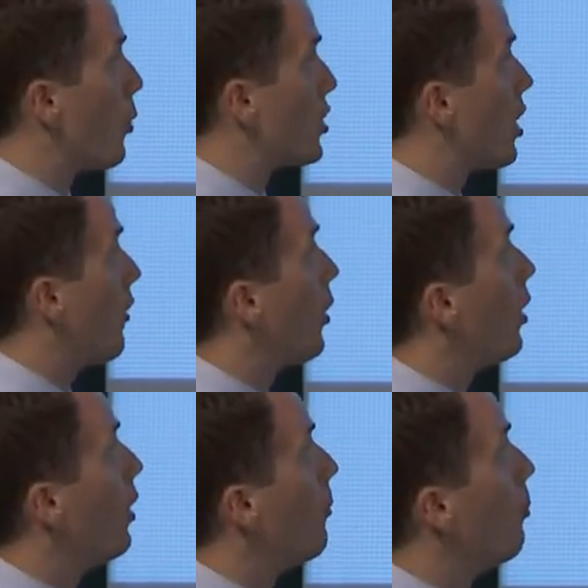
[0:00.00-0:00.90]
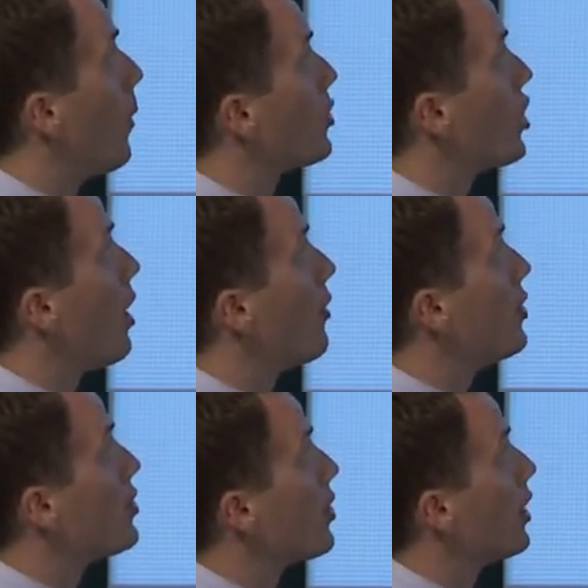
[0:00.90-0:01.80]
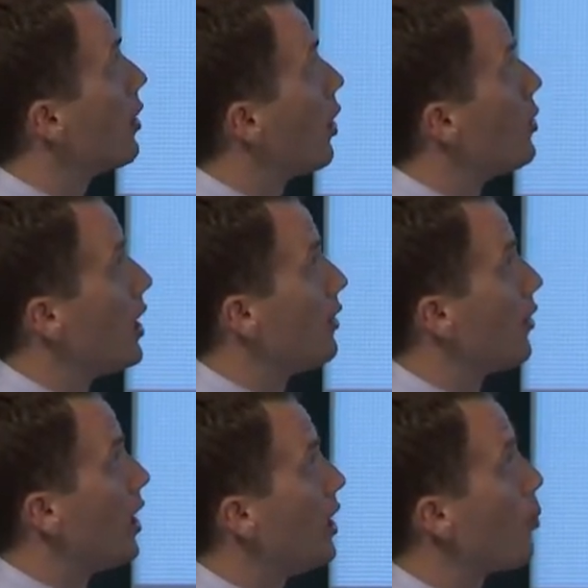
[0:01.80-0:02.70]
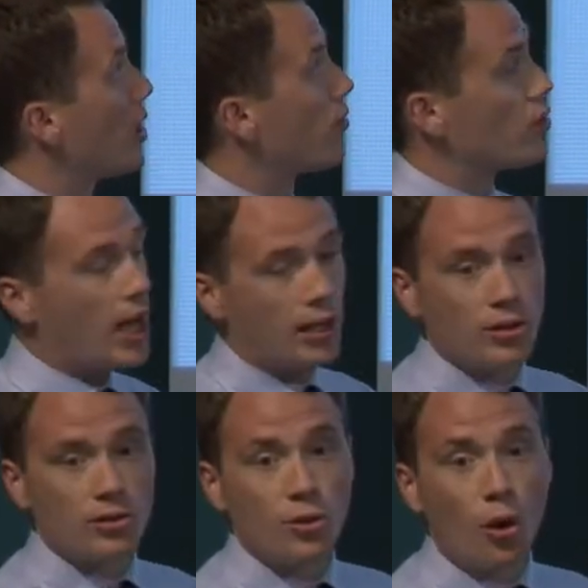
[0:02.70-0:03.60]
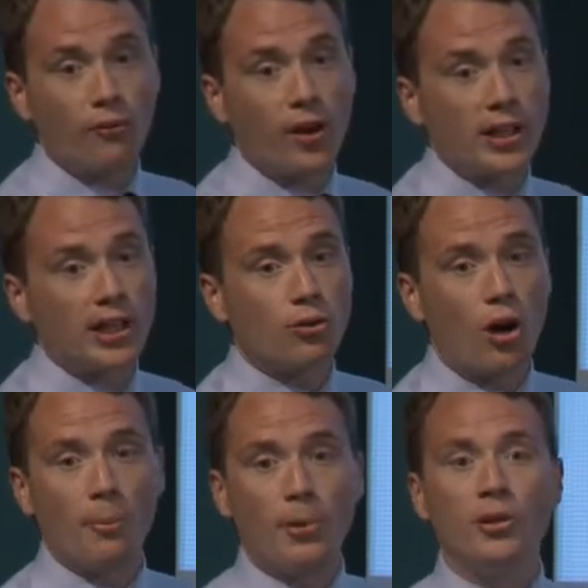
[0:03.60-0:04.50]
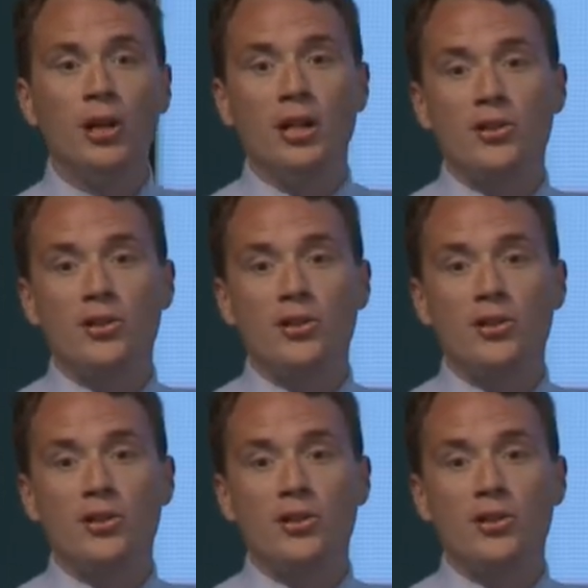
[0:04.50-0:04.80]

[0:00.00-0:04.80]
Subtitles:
which cover much areas, including the west of Shetland, North Viking Graben,